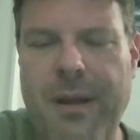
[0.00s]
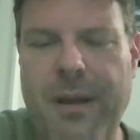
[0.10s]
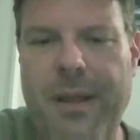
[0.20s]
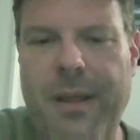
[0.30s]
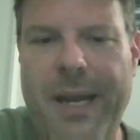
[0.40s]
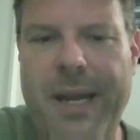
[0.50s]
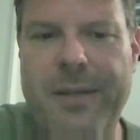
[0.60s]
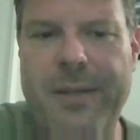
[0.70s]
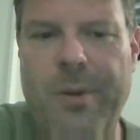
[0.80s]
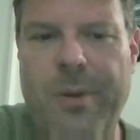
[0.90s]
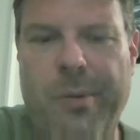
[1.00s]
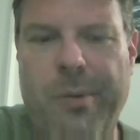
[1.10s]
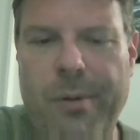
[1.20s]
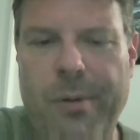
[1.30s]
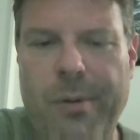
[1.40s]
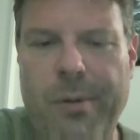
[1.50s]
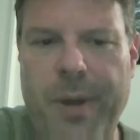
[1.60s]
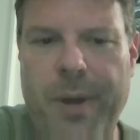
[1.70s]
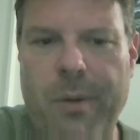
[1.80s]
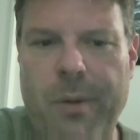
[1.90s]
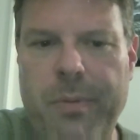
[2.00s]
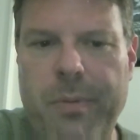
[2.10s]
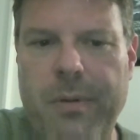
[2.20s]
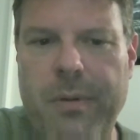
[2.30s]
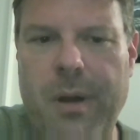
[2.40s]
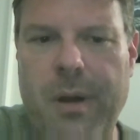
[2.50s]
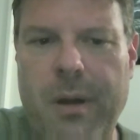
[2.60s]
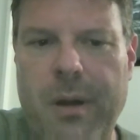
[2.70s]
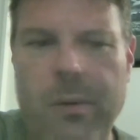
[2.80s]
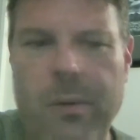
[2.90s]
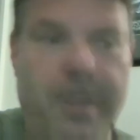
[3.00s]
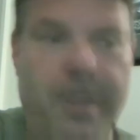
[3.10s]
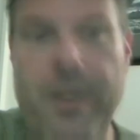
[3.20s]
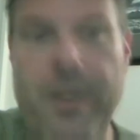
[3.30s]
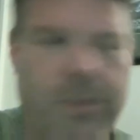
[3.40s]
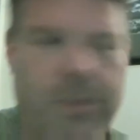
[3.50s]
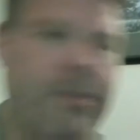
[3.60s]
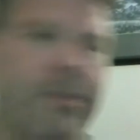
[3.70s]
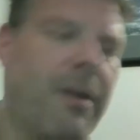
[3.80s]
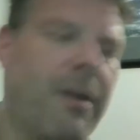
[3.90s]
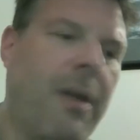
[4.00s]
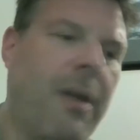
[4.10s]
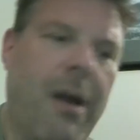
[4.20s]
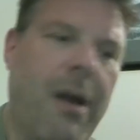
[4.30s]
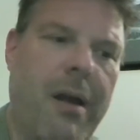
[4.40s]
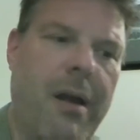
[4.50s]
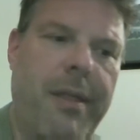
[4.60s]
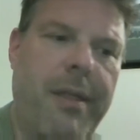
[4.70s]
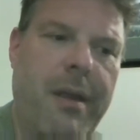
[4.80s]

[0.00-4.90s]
need to approve, we hope, or we need to approve, offering